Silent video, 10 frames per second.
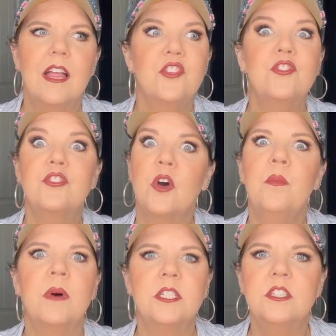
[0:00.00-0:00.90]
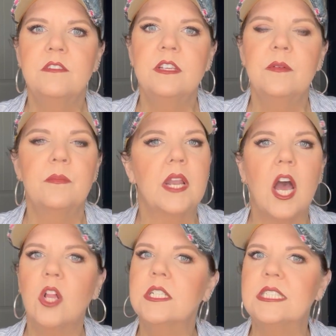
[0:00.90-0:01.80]
so much of it, but
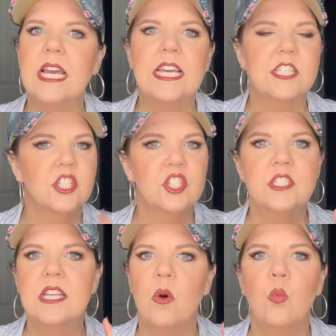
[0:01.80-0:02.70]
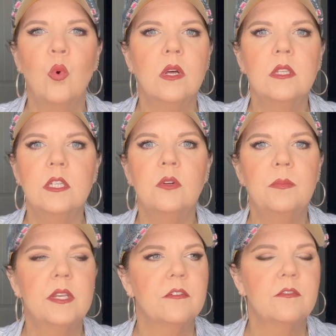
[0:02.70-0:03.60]
all it takes is just that one little
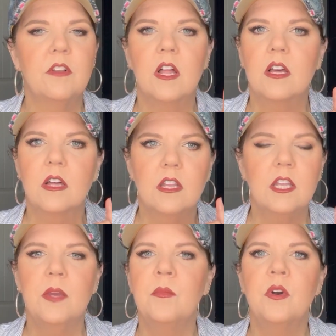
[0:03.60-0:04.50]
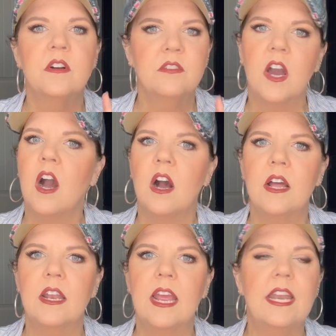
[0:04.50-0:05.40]
bit of glimmer of
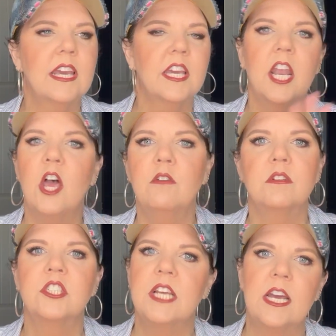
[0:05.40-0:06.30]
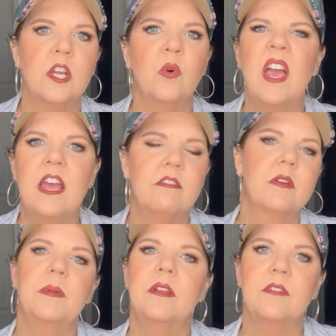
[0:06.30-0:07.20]
God, and it can overshadow every
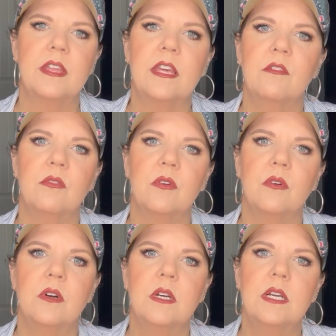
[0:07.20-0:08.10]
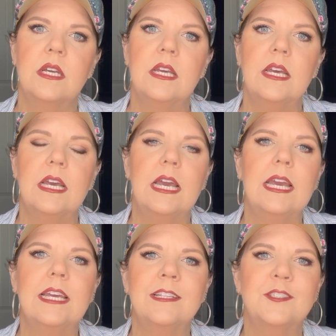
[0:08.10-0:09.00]
bit of the evil.
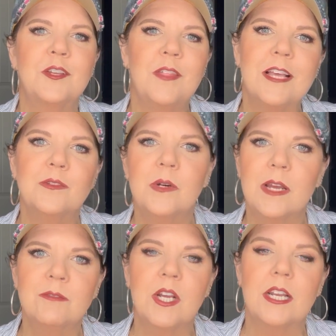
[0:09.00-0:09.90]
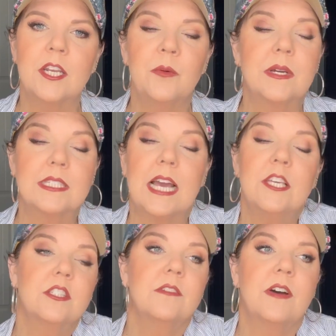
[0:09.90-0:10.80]
And so that's what I'm trying to do, because I
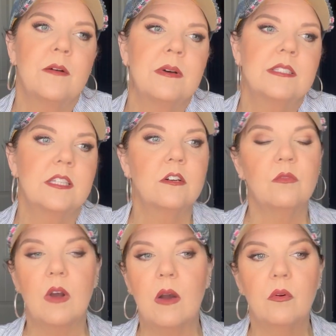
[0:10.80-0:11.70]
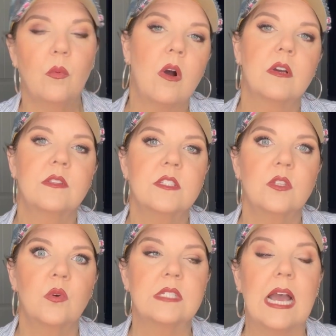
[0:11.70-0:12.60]
used to find myself, I would walk in the
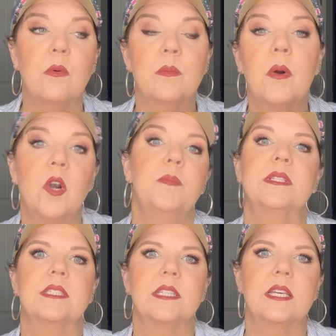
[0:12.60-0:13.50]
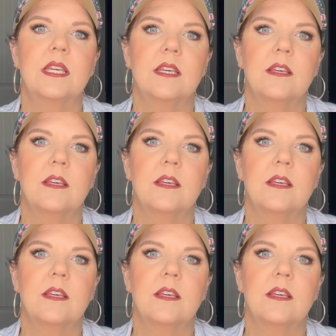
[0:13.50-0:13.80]
stores, I would purposely